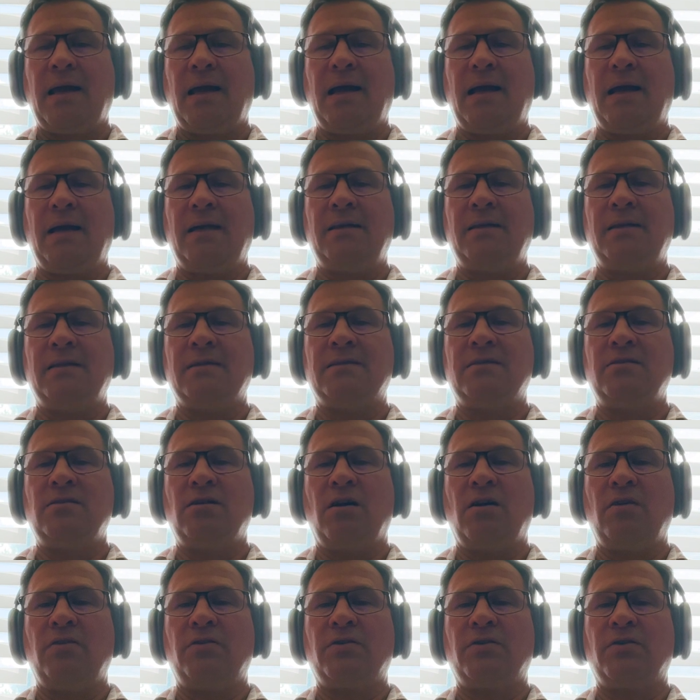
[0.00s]
and is
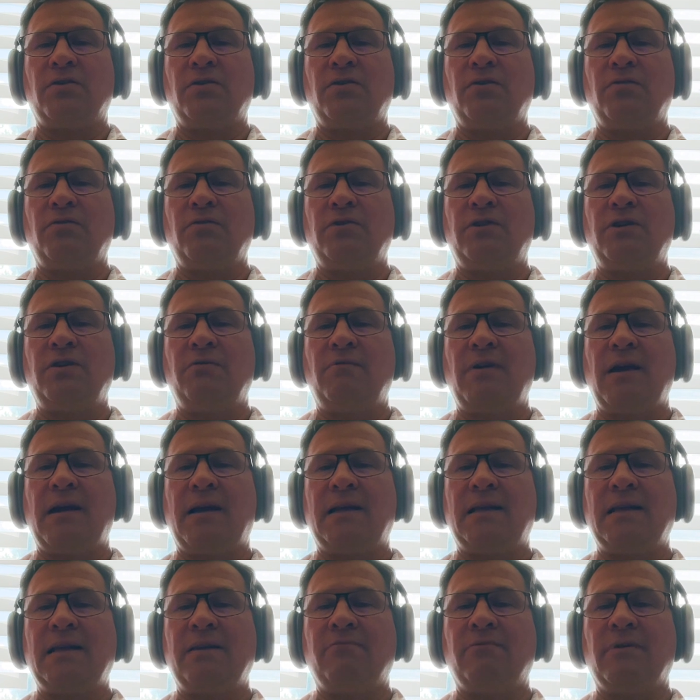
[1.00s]
not
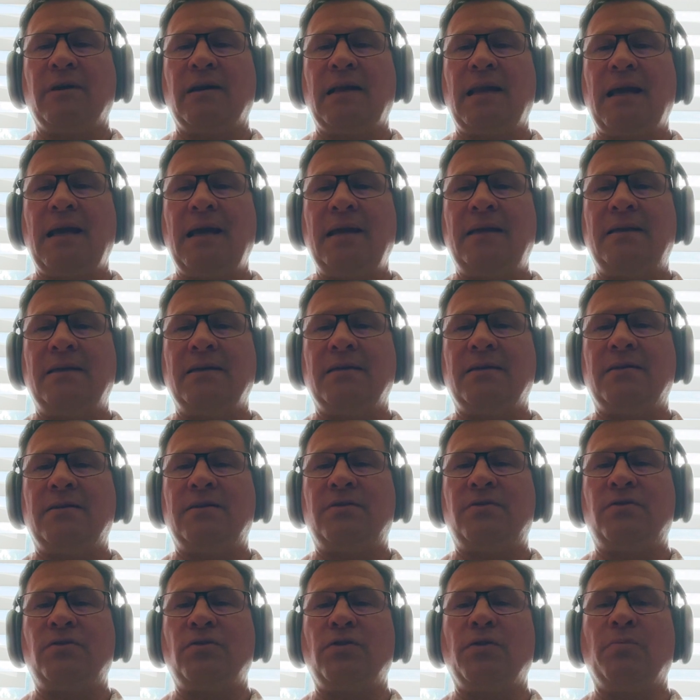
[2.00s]
directly related
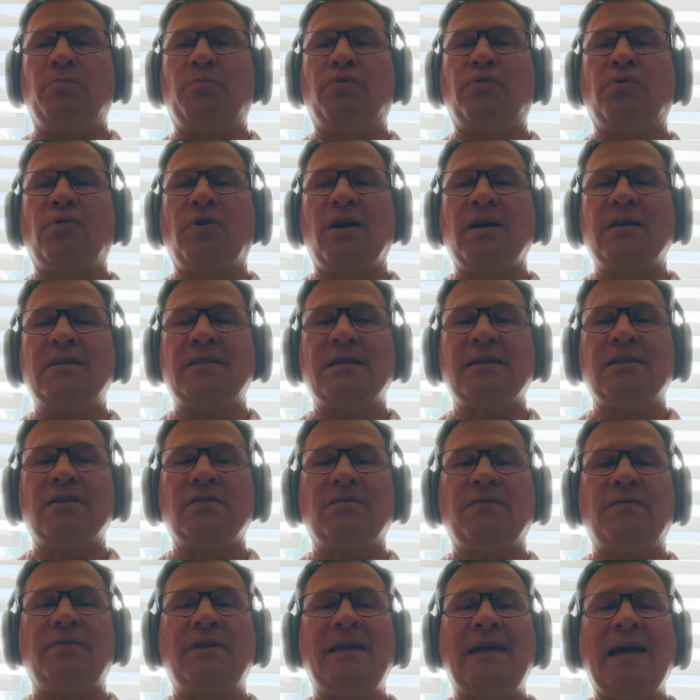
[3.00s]
to the process
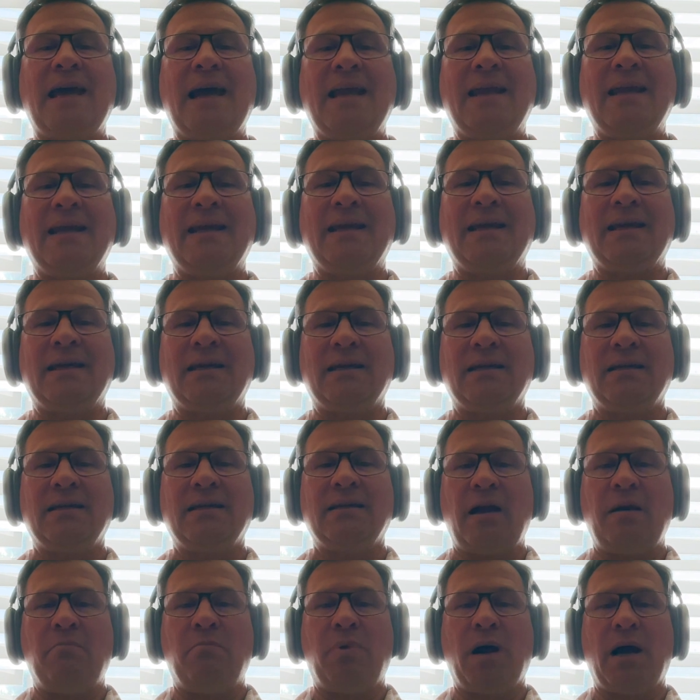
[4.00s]
of getting
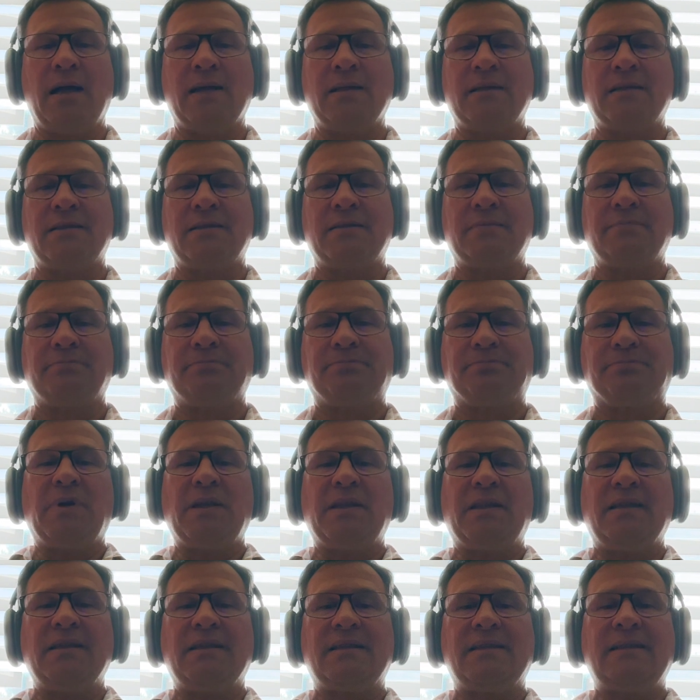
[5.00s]
a bus,
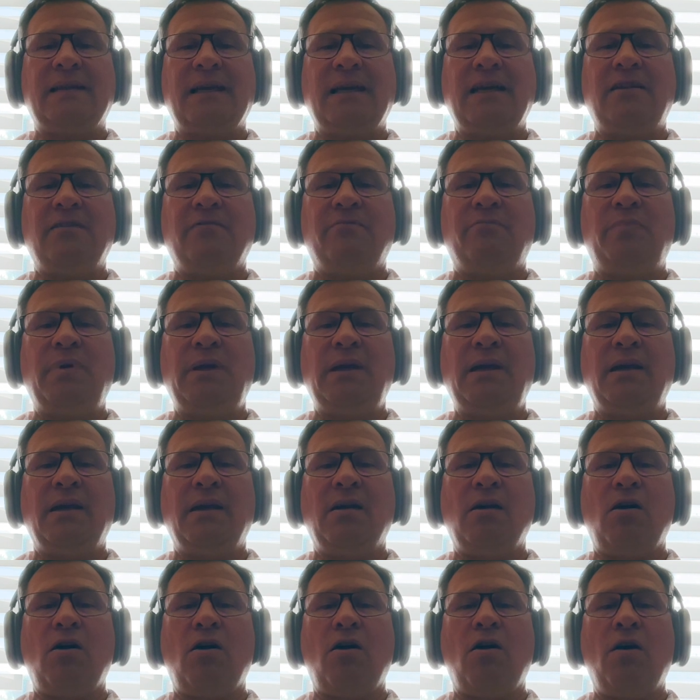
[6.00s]
but the state of
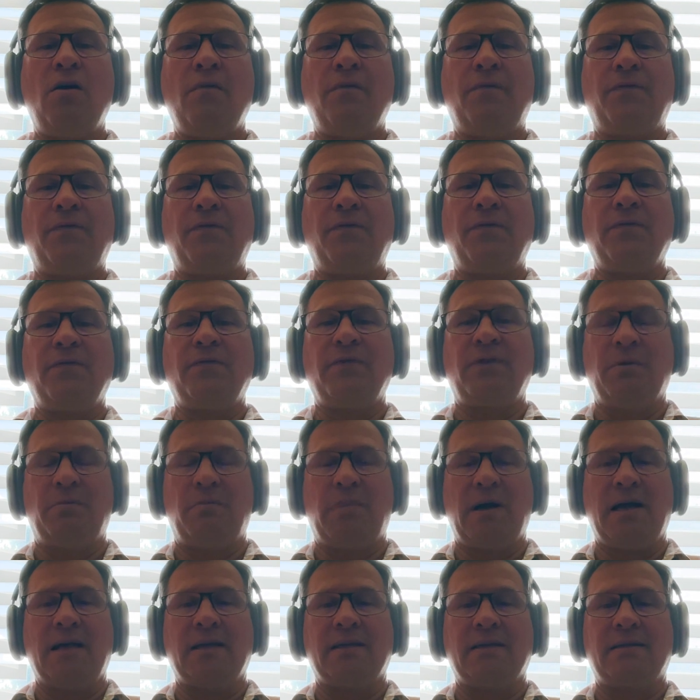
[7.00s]
being off the
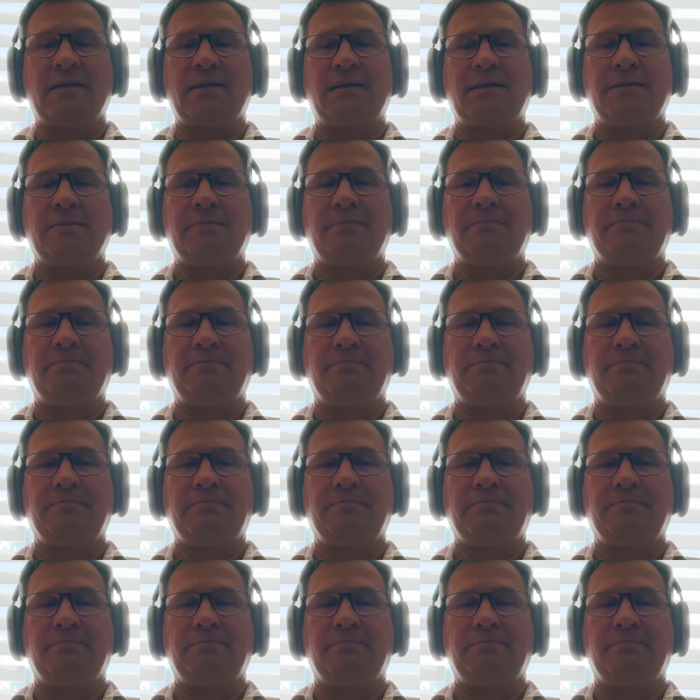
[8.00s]
bus.